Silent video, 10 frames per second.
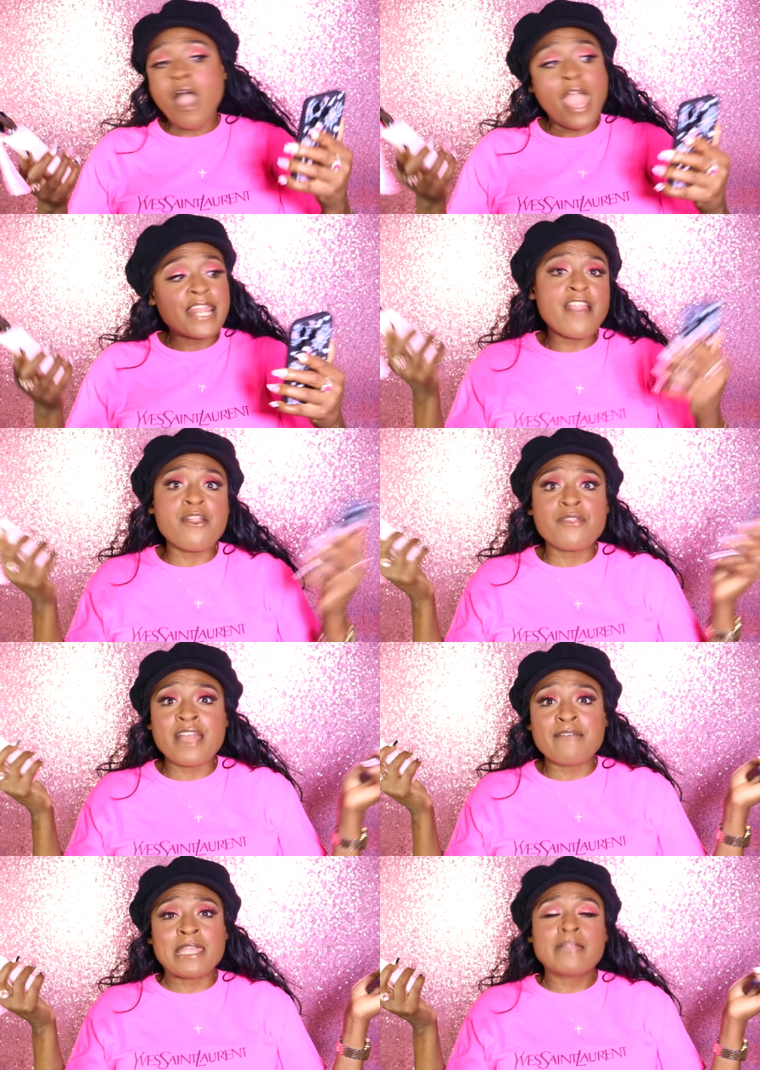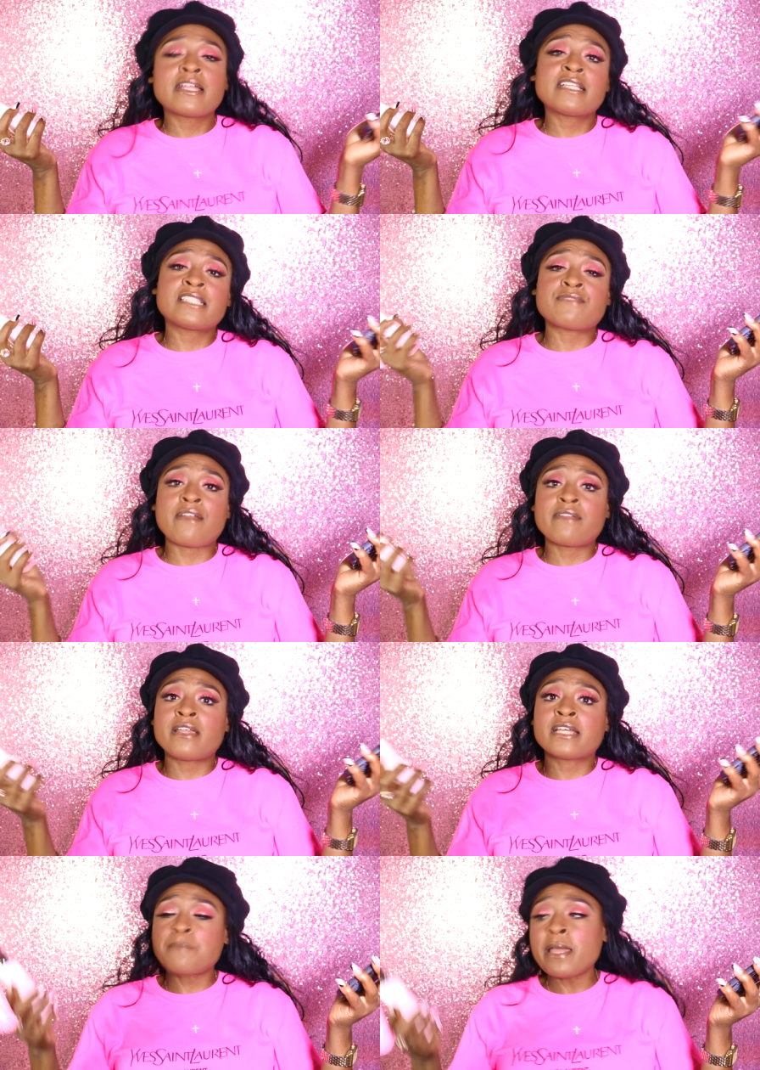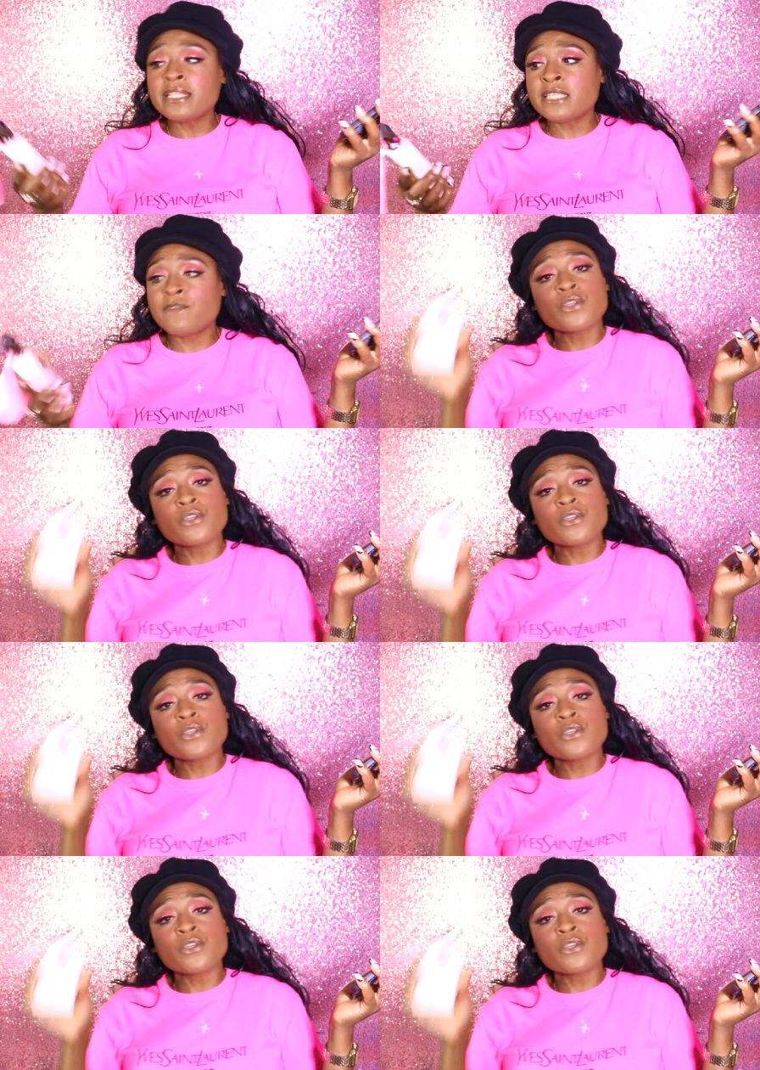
and I heard that Fabian's is very expensive.